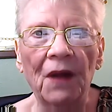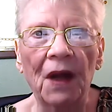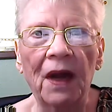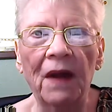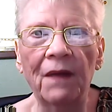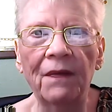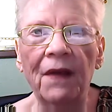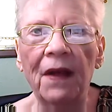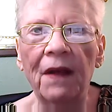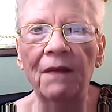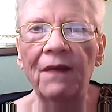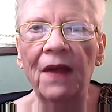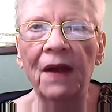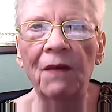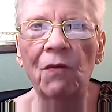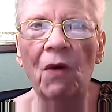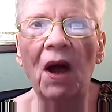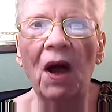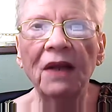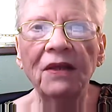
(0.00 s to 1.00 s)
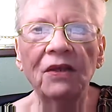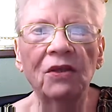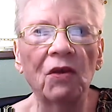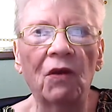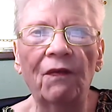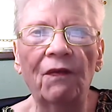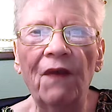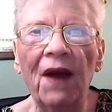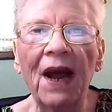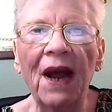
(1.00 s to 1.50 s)
And they rot so
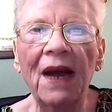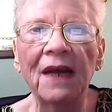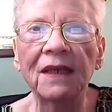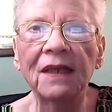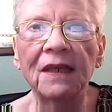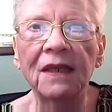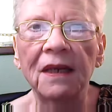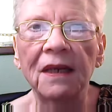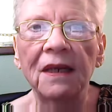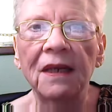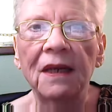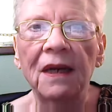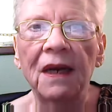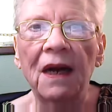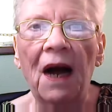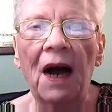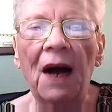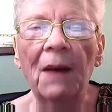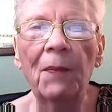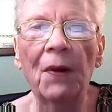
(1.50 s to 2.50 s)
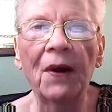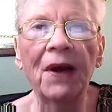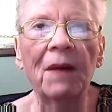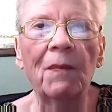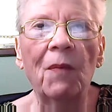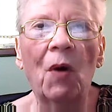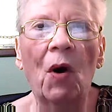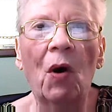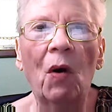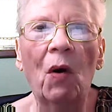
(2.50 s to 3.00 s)
fast. I bring
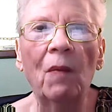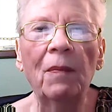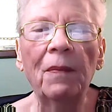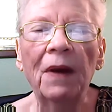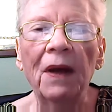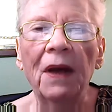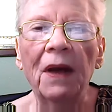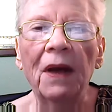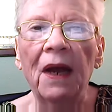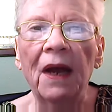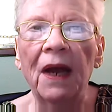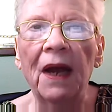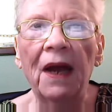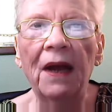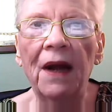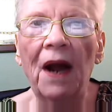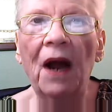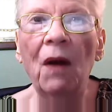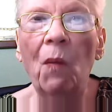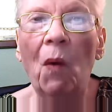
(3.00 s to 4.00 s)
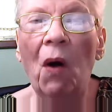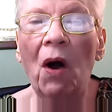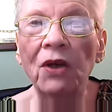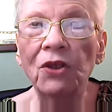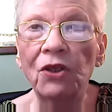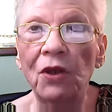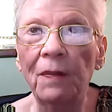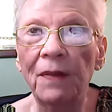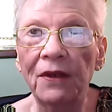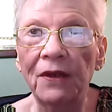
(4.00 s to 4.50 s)
them home and I
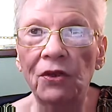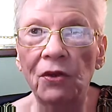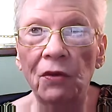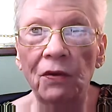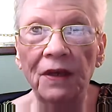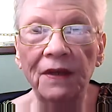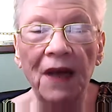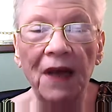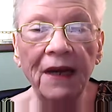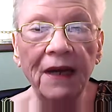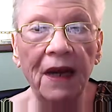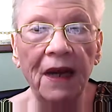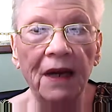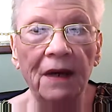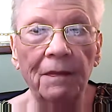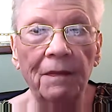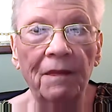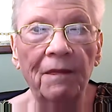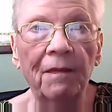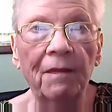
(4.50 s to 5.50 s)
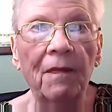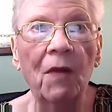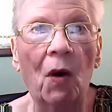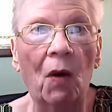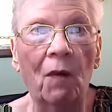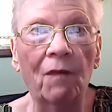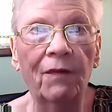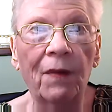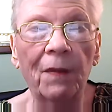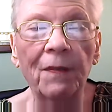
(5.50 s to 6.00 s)
wash them as soon as I get them
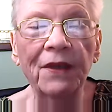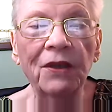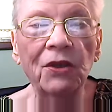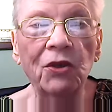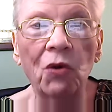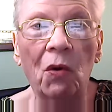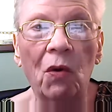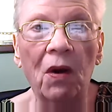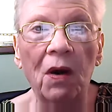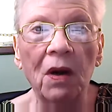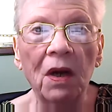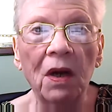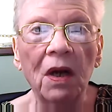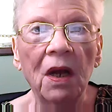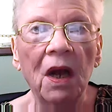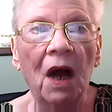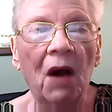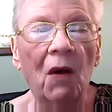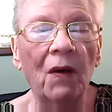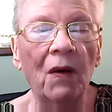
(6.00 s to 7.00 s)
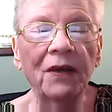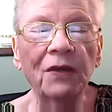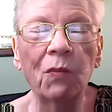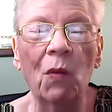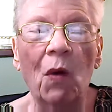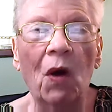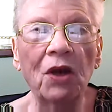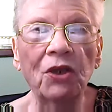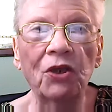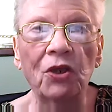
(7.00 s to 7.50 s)
home from the store. I always
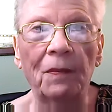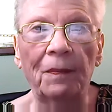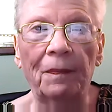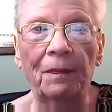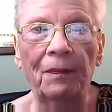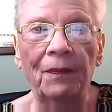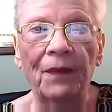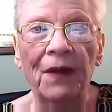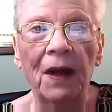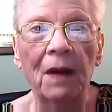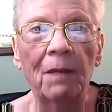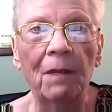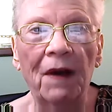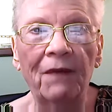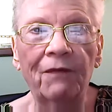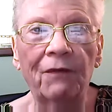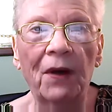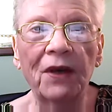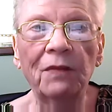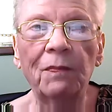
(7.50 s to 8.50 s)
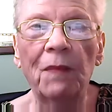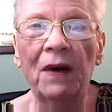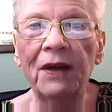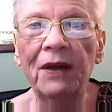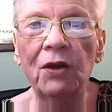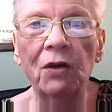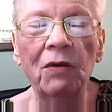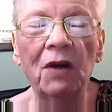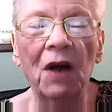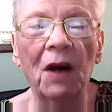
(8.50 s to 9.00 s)
wash them. My fresh, my
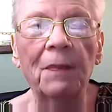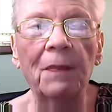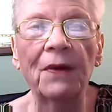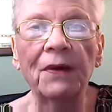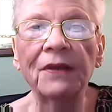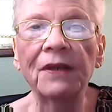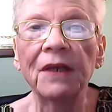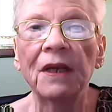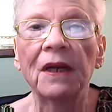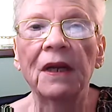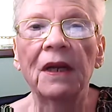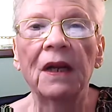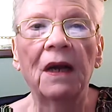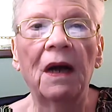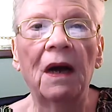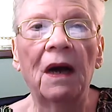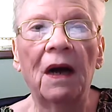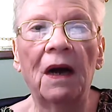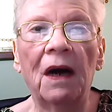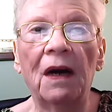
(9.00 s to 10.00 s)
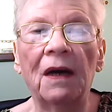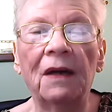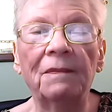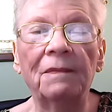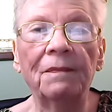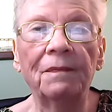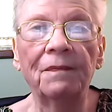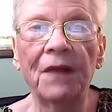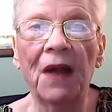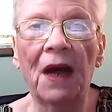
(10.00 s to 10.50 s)
cucumbers, uh,
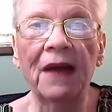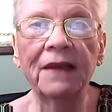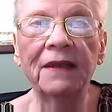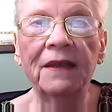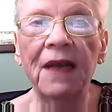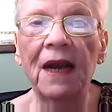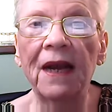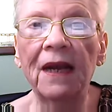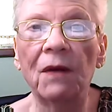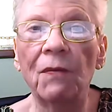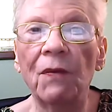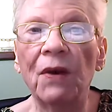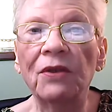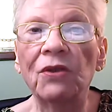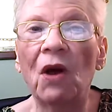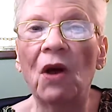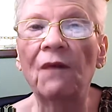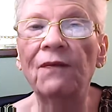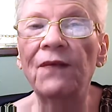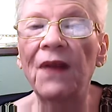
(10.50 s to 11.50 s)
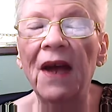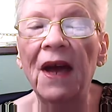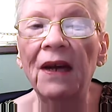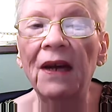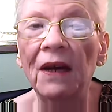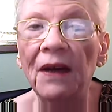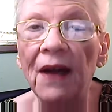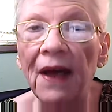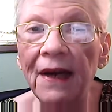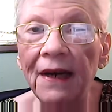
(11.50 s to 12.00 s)
I take and rinse off the head
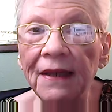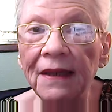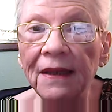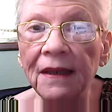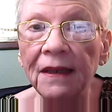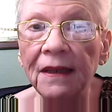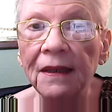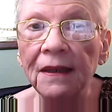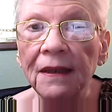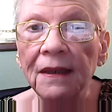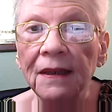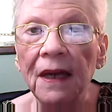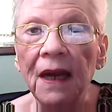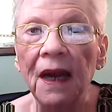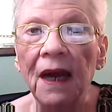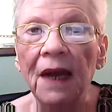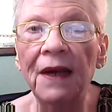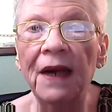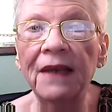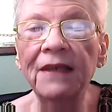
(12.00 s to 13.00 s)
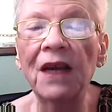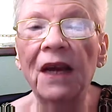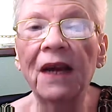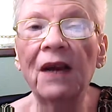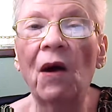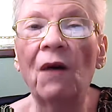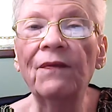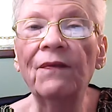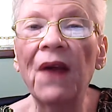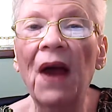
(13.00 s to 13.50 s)
of lettuce, and I take
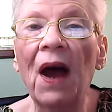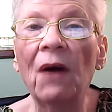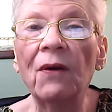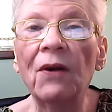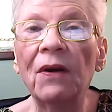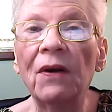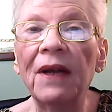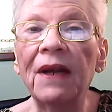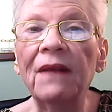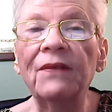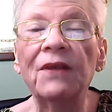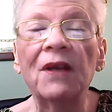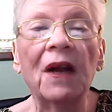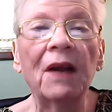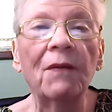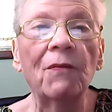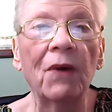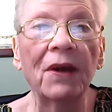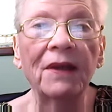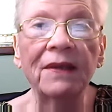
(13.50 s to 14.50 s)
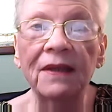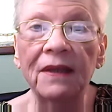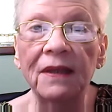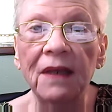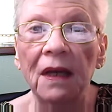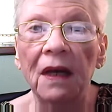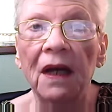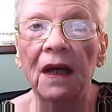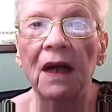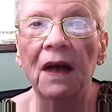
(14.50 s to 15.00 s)
off the outer leaves, and I rinse
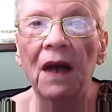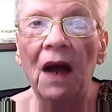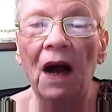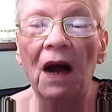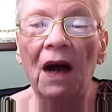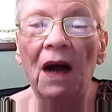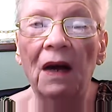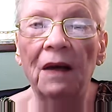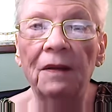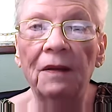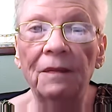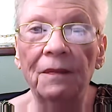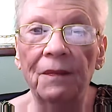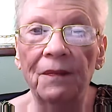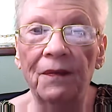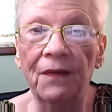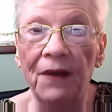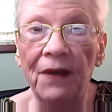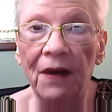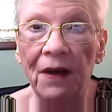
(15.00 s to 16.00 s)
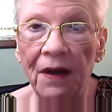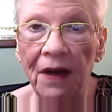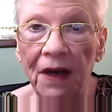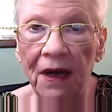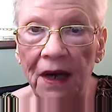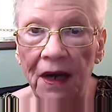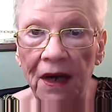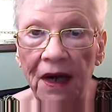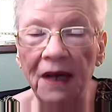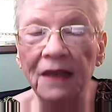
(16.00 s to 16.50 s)
uh, the
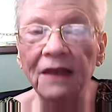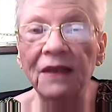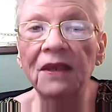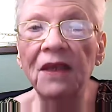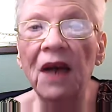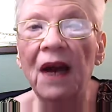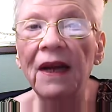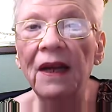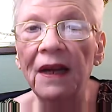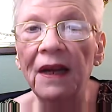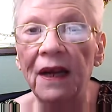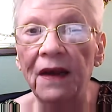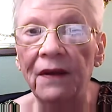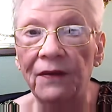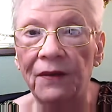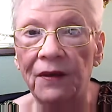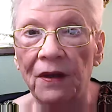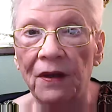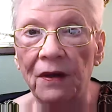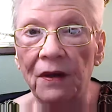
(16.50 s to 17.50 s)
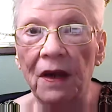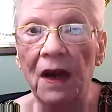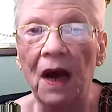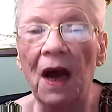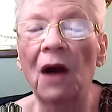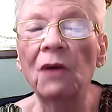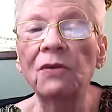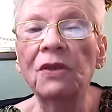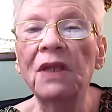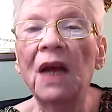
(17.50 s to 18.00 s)
inside leaves.
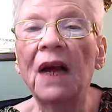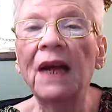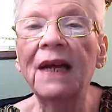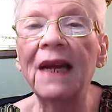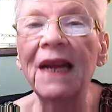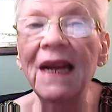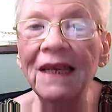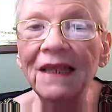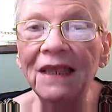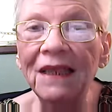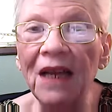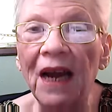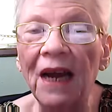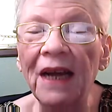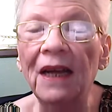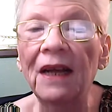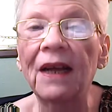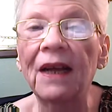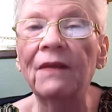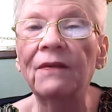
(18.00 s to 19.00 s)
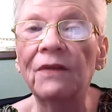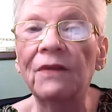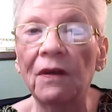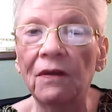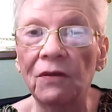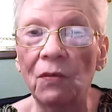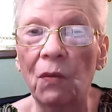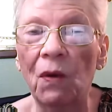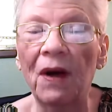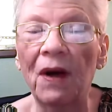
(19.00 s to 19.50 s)
Outside, inside leaves
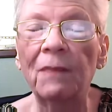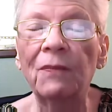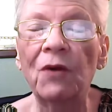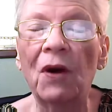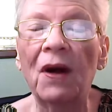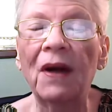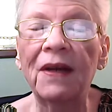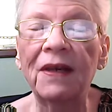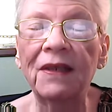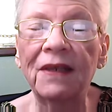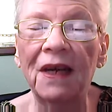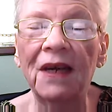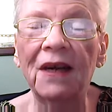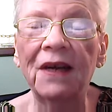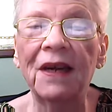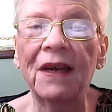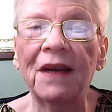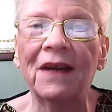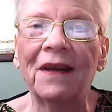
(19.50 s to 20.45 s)
is what I'm trying to tell you.